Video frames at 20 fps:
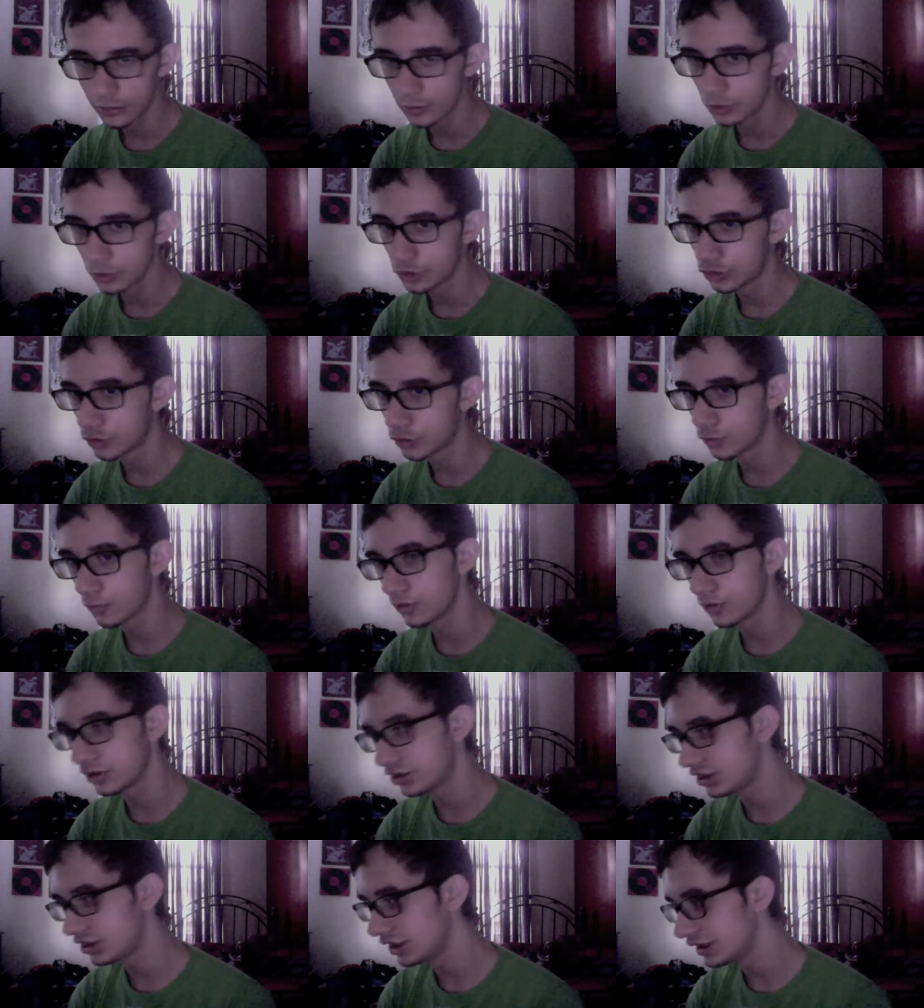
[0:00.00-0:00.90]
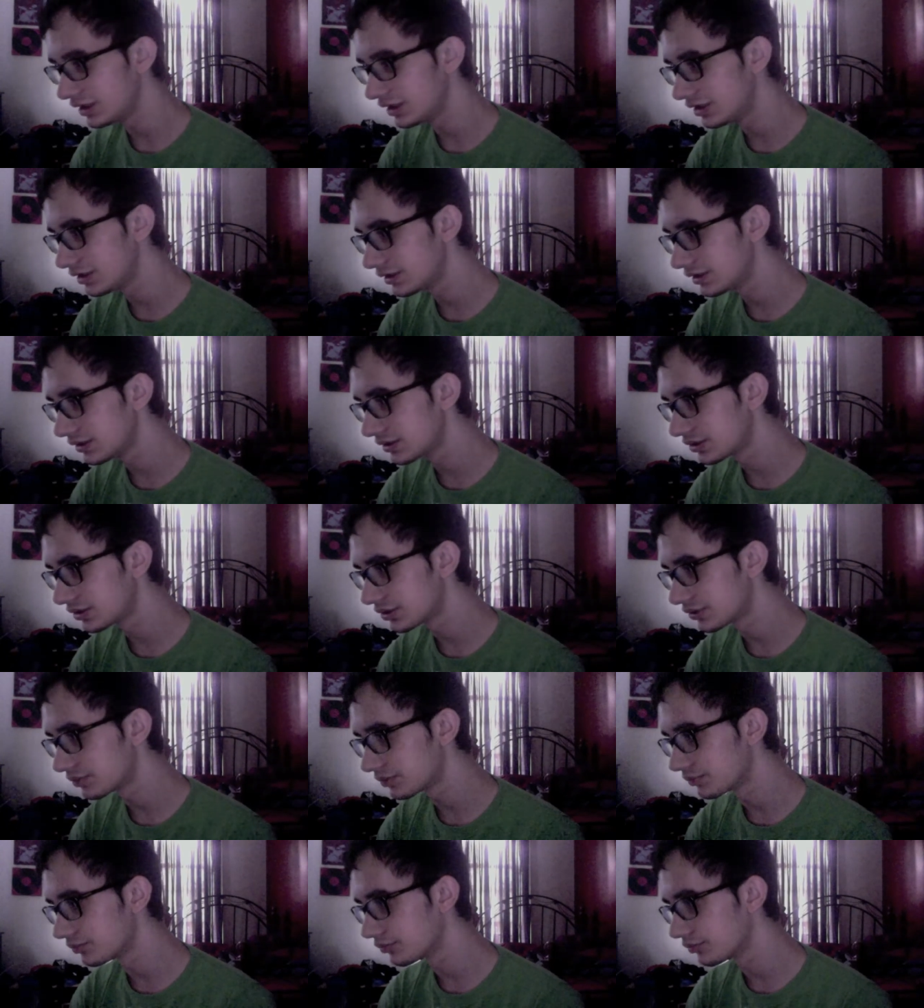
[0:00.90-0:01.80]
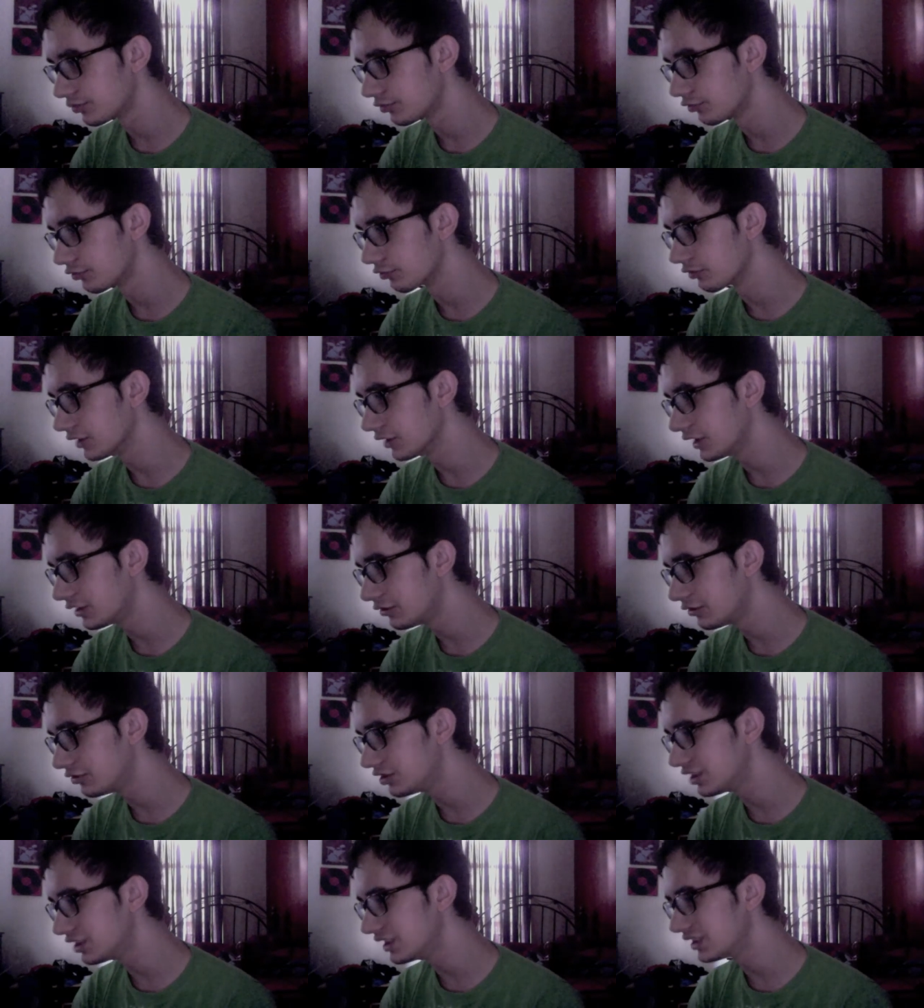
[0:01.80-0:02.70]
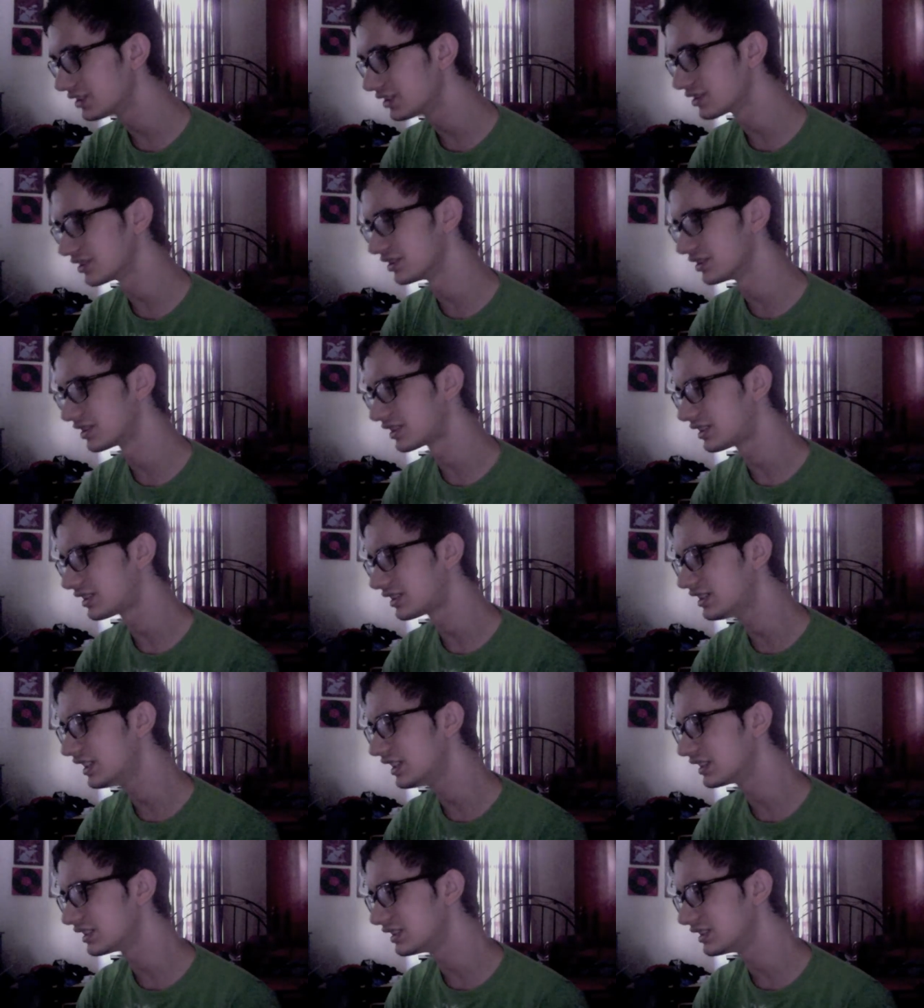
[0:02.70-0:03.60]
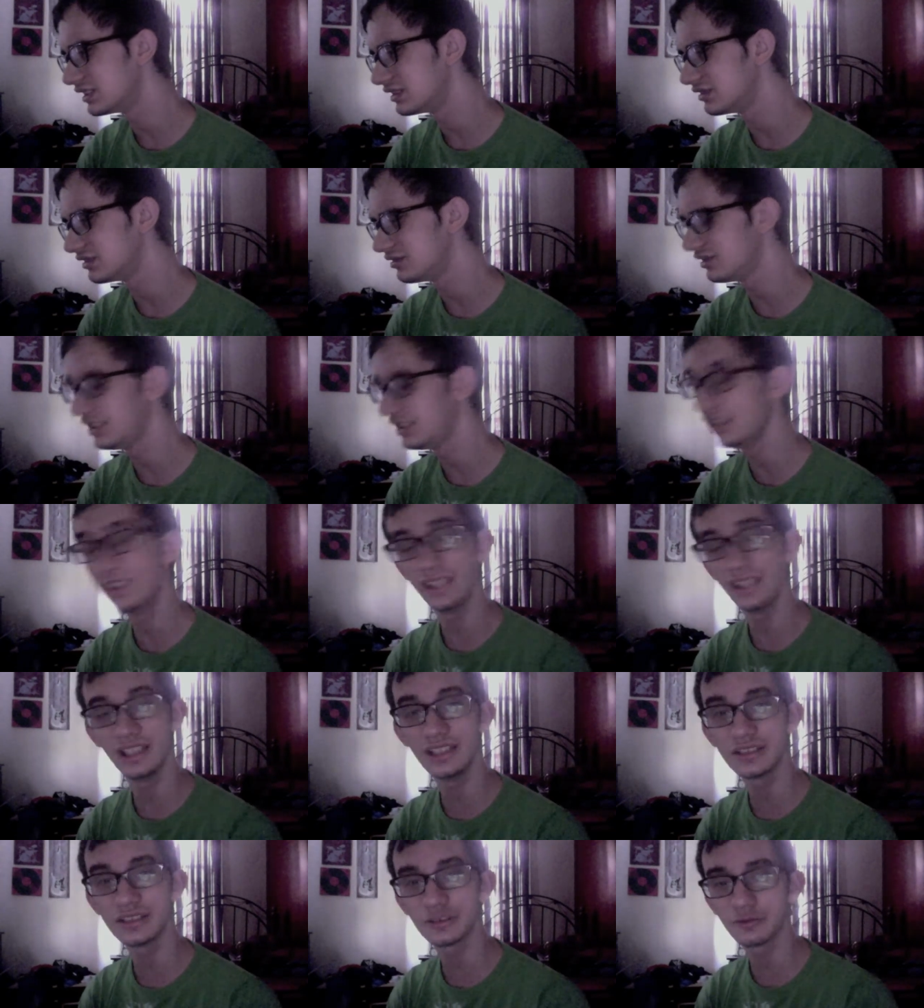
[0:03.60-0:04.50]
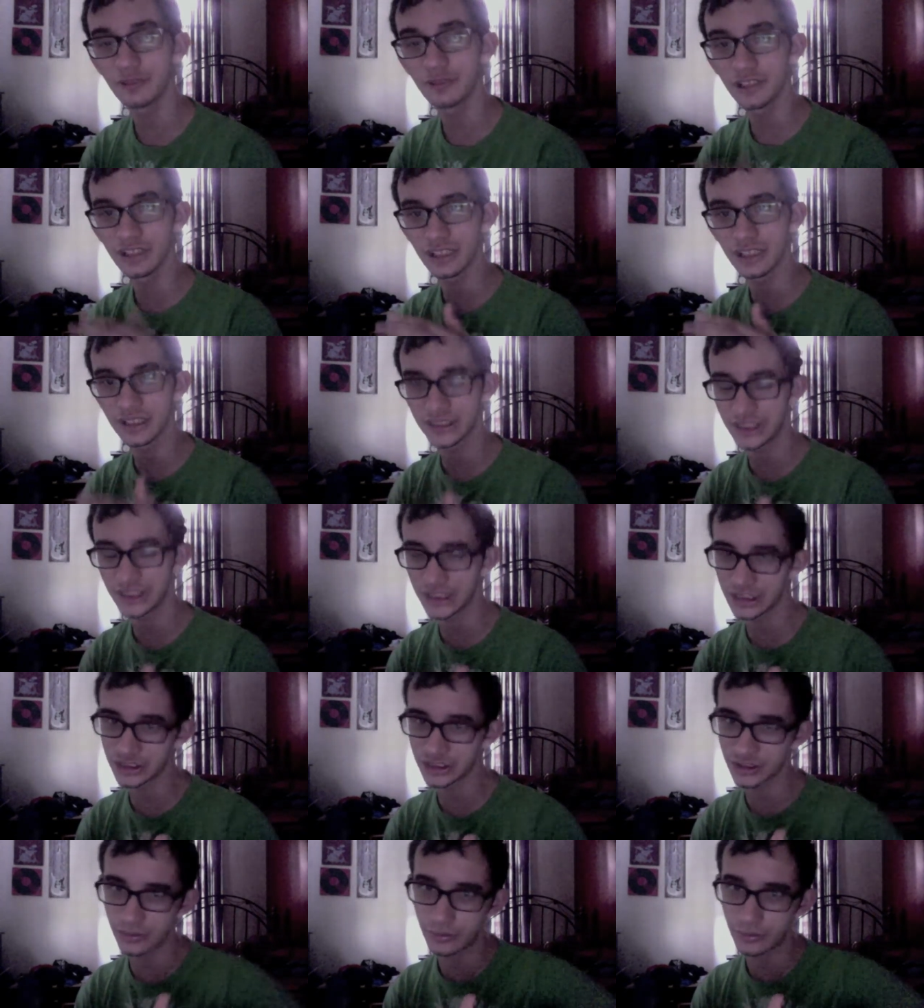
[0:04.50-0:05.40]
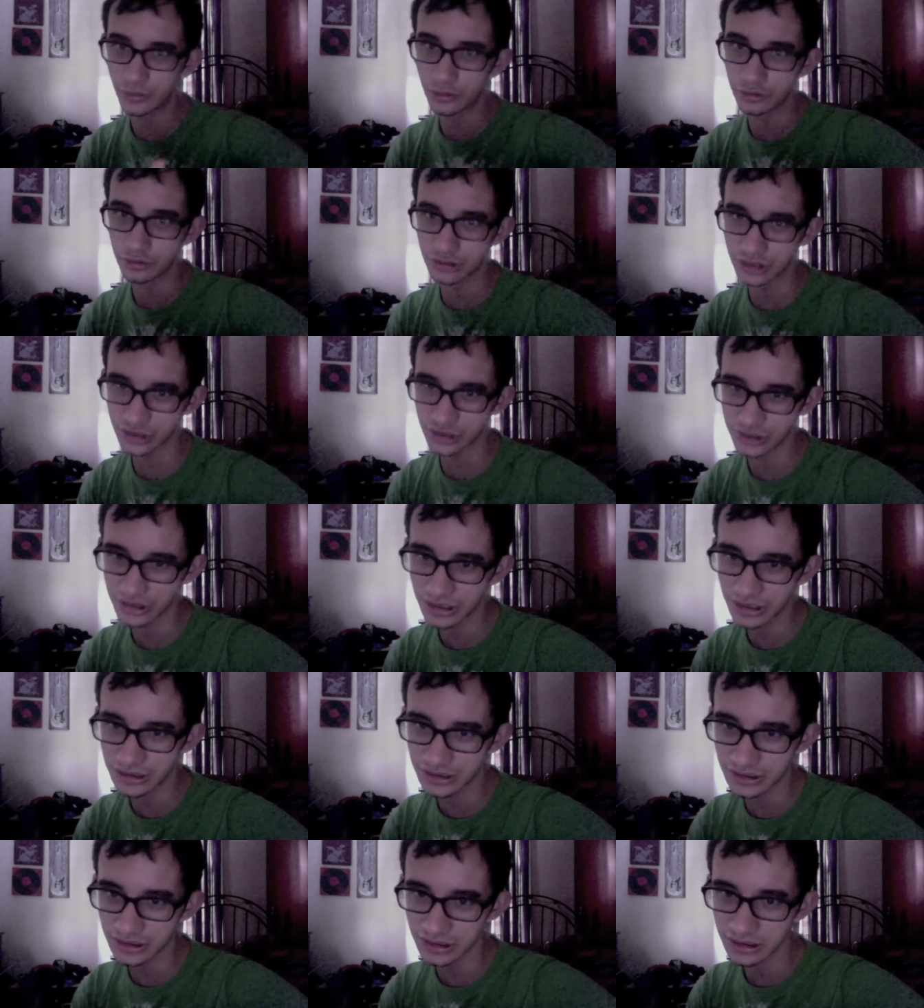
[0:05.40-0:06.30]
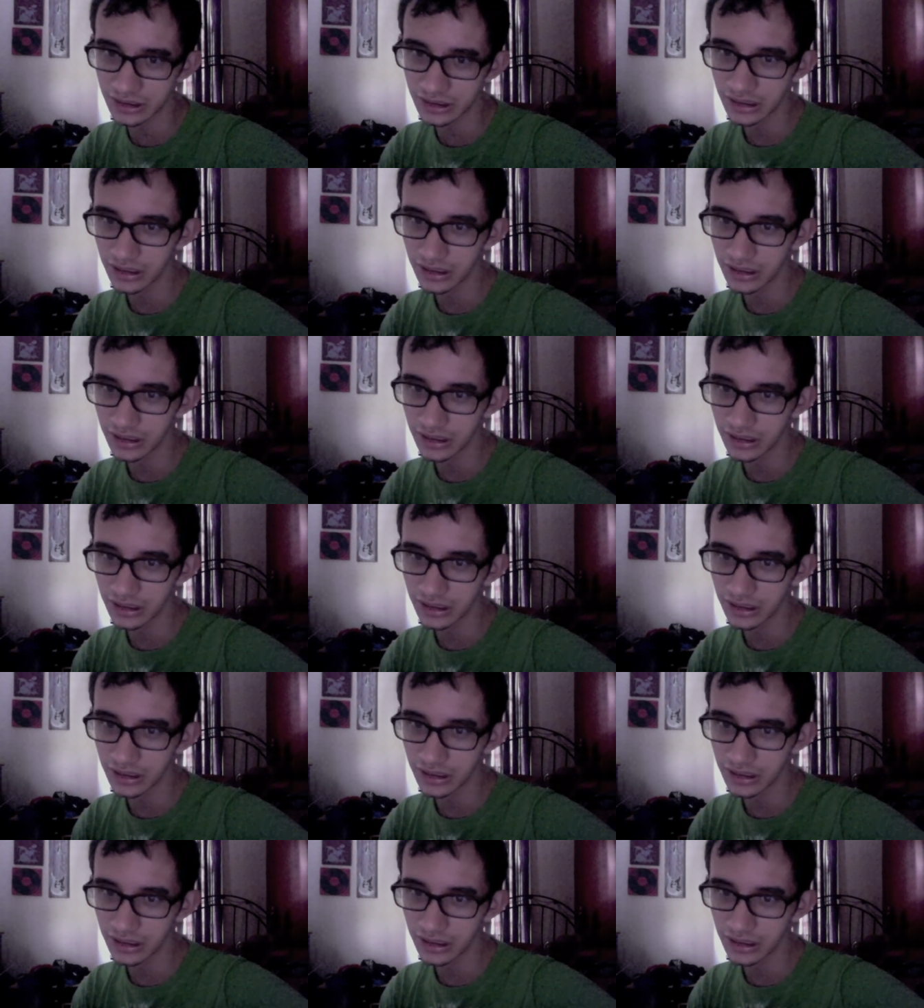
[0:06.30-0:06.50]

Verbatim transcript: Sora changes Riku changes because he had to he's the one that changed the most because he had to